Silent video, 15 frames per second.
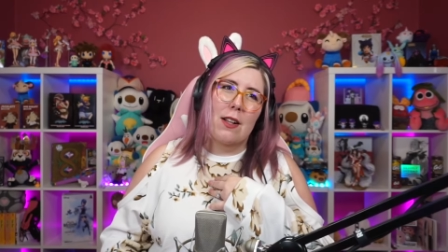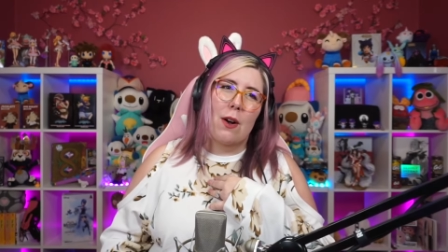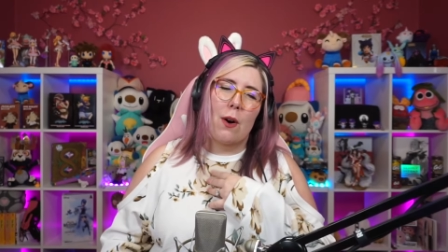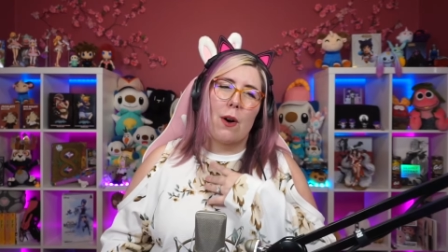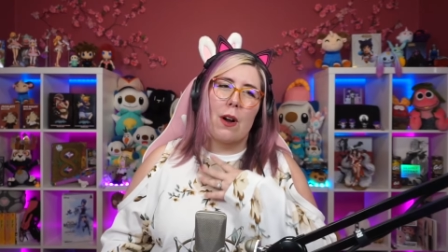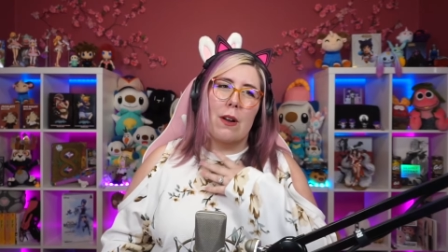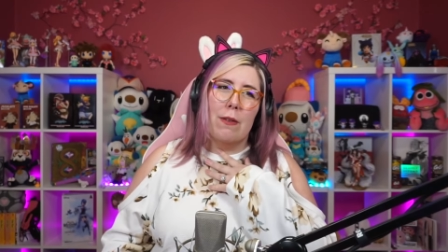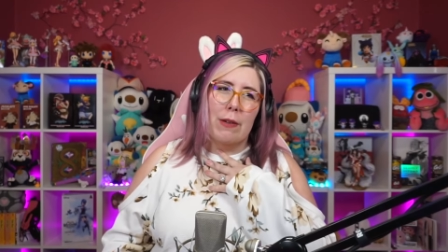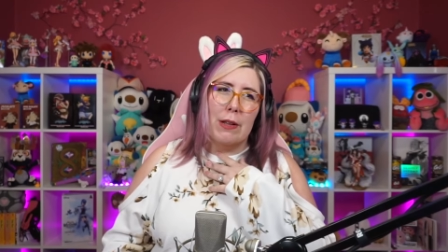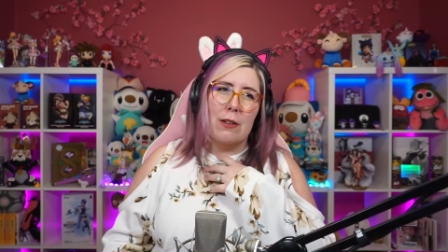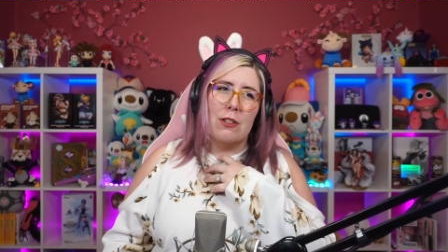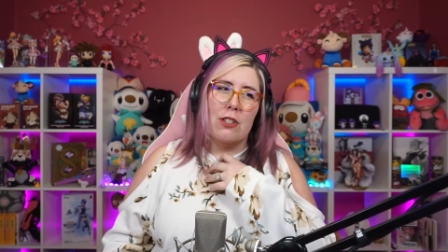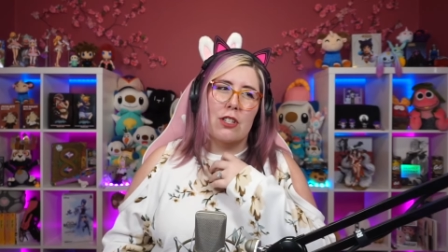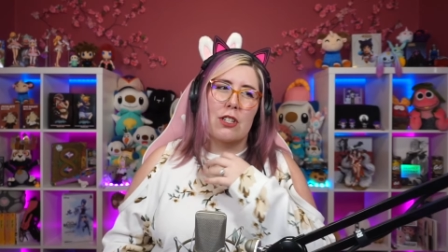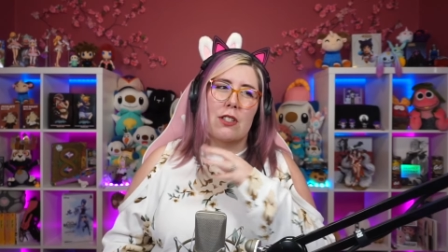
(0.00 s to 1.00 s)
or if
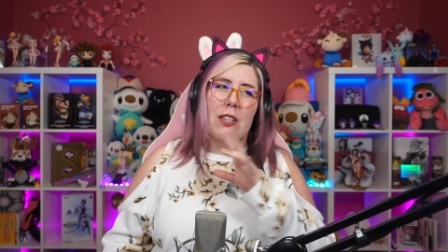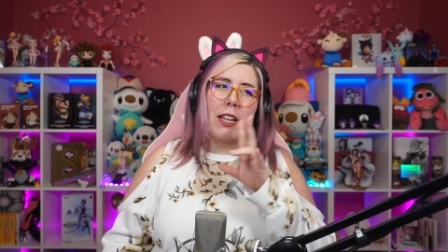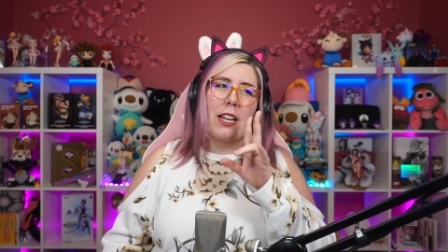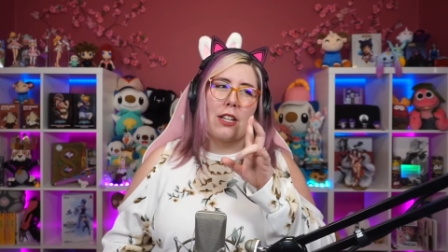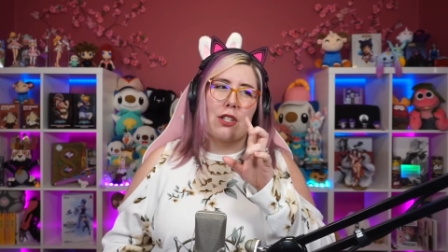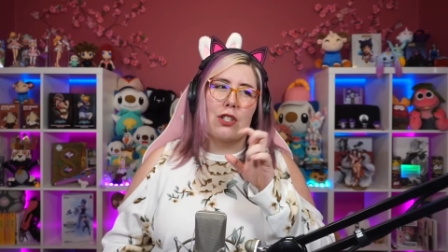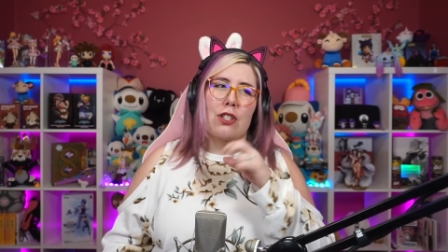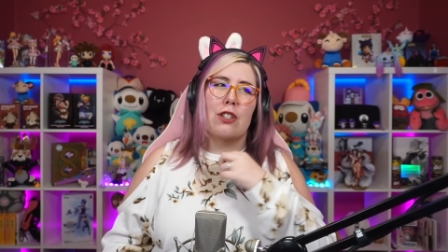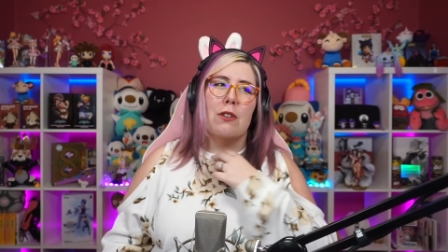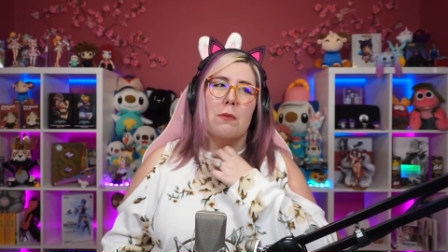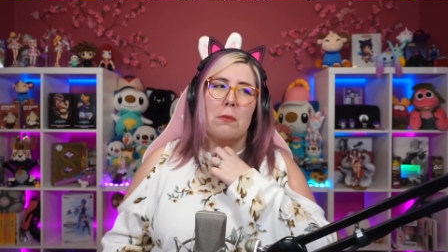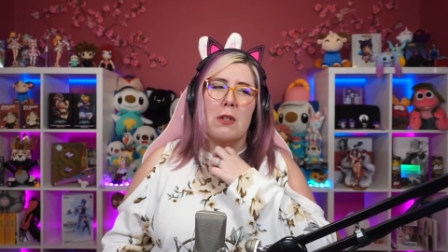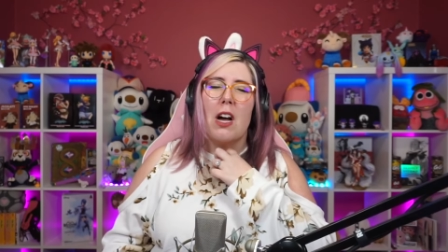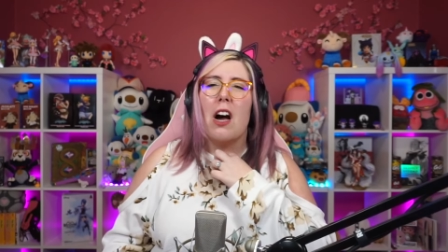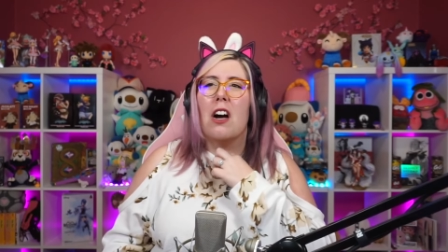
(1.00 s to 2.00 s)
it's just like
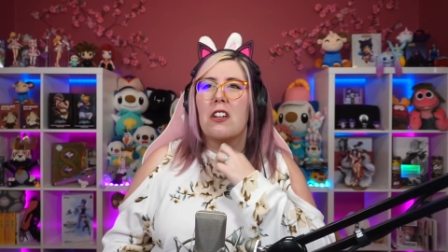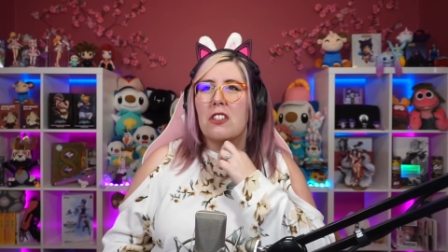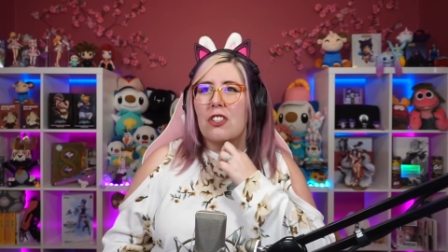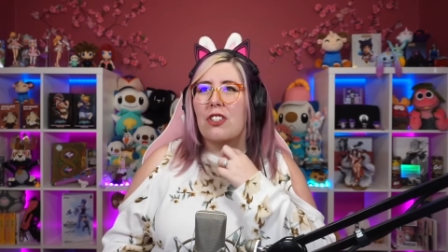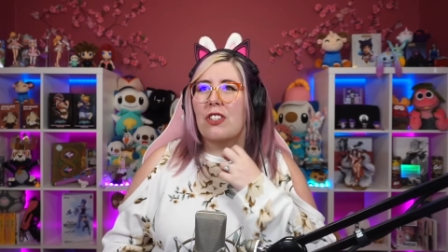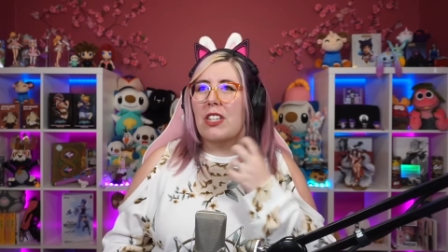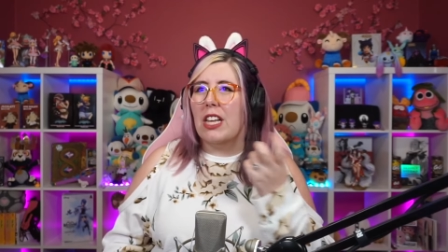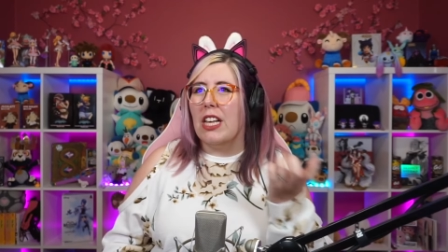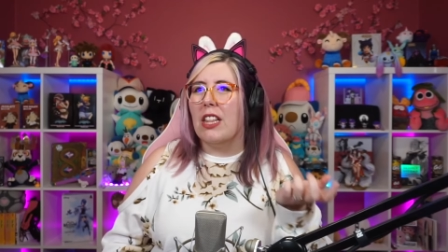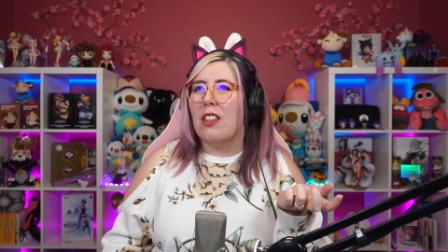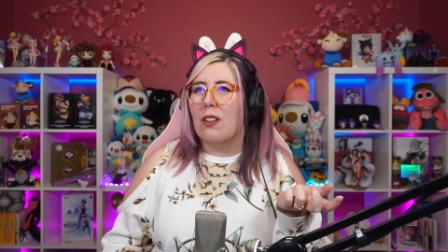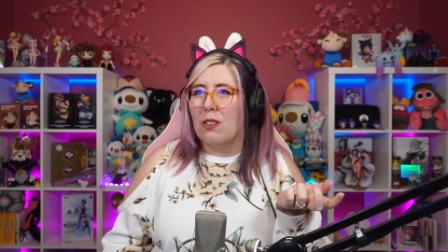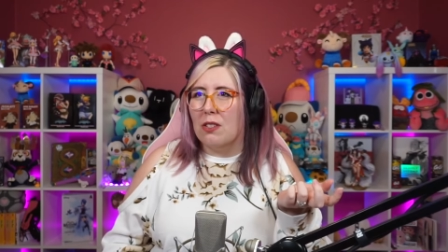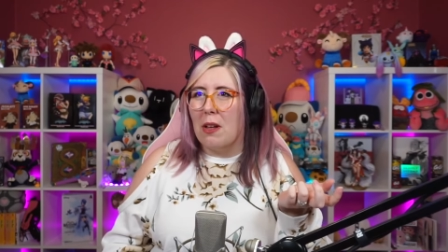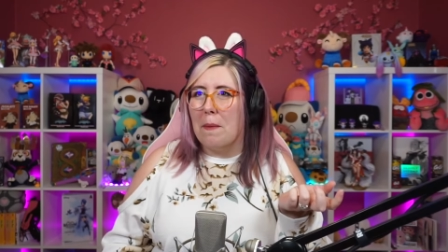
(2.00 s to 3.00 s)
assumed underneath
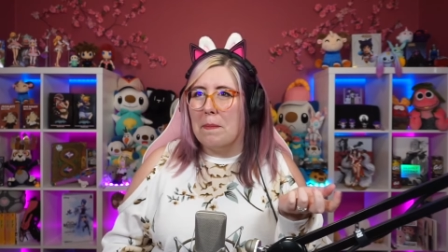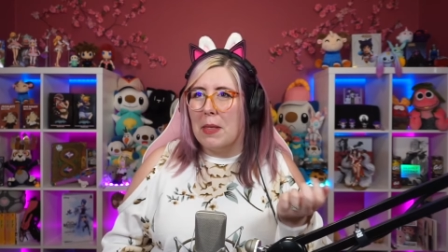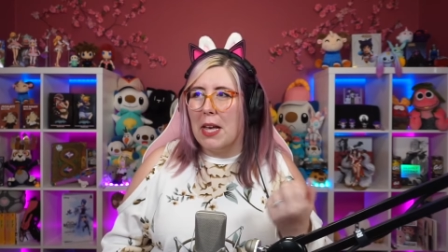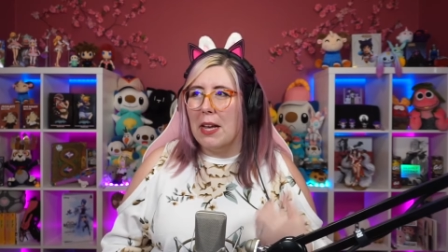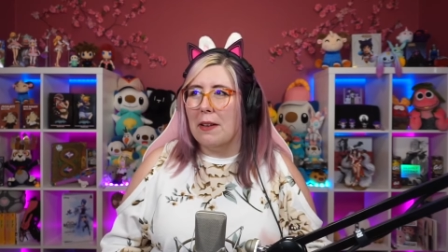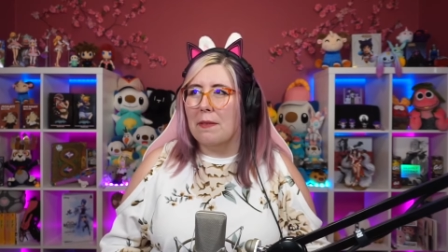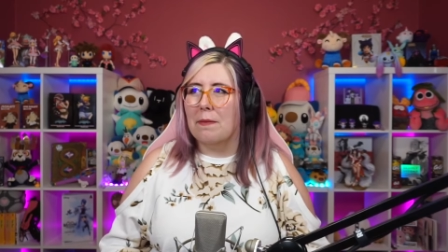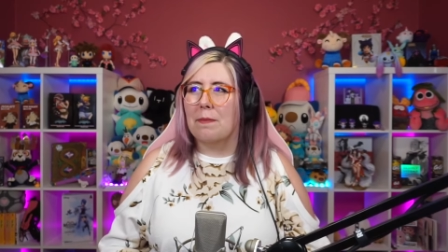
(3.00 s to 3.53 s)
or something.